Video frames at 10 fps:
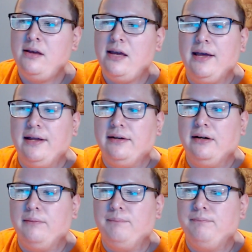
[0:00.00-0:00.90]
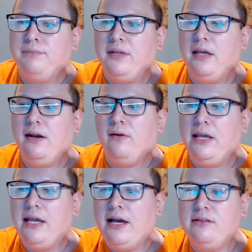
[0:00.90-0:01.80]
And, you know,
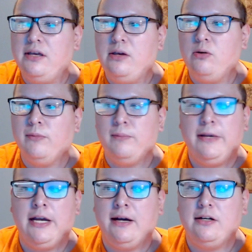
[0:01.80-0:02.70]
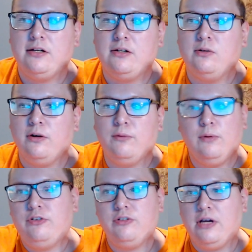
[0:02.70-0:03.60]
he had the humor behind horror,
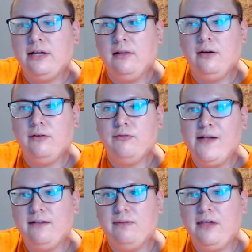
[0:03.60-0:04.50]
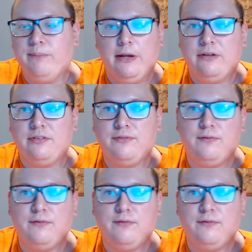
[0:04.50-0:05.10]
which I love. Like, they mixed